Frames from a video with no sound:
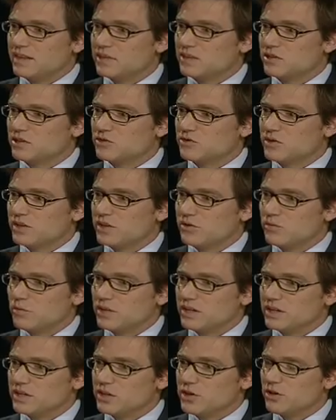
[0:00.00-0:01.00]
the industry that
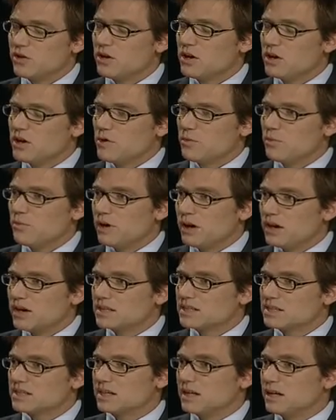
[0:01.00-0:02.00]
we do.
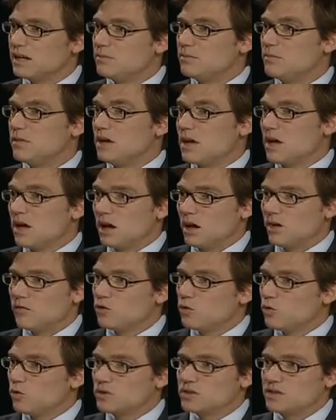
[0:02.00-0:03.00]
But um,
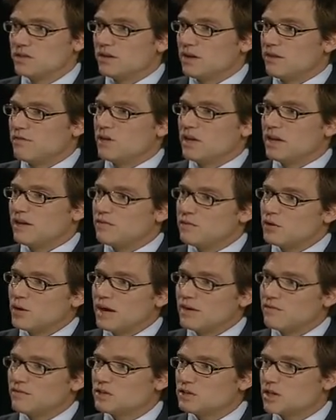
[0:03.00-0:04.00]
of course, if you, if you
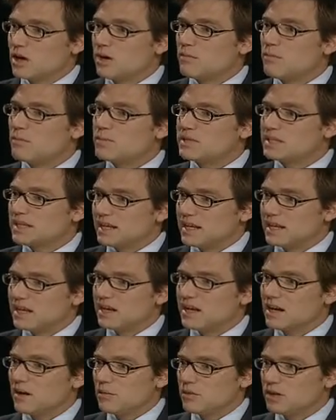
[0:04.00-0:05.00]
have the time, and particularly
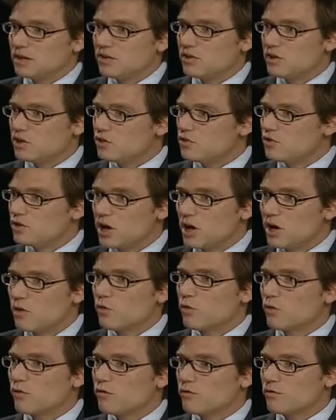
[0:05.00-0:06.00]
a company that you know
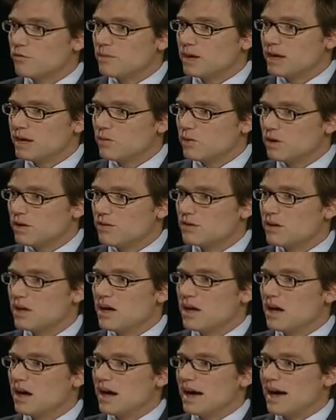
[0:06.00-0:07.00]
or are familiar with,
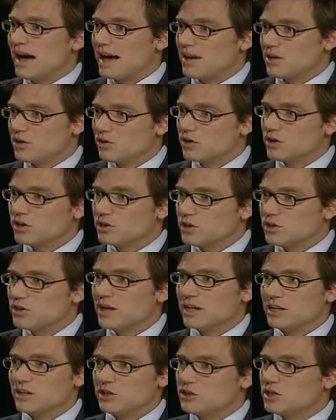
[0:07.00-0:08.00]
uh, and you can do
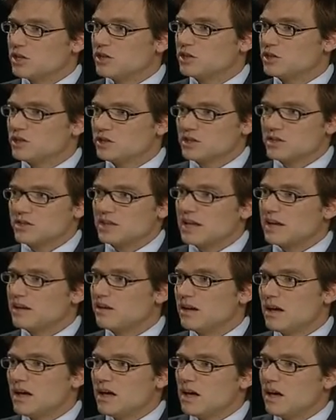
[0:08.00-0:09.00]
that due diligence,
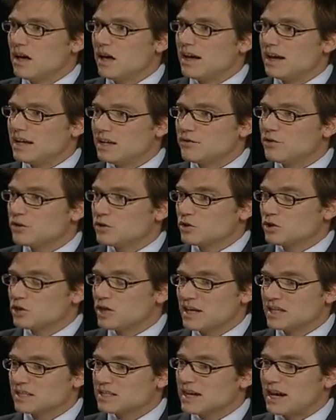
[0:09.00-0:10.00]
then individual
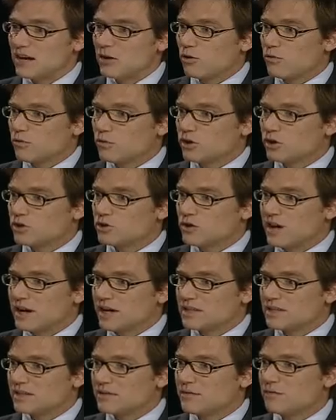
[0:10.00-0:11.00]
shares can offer an
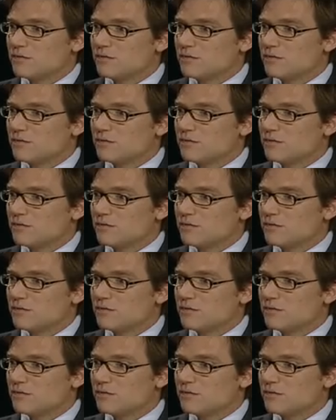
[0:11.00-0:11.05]
attractive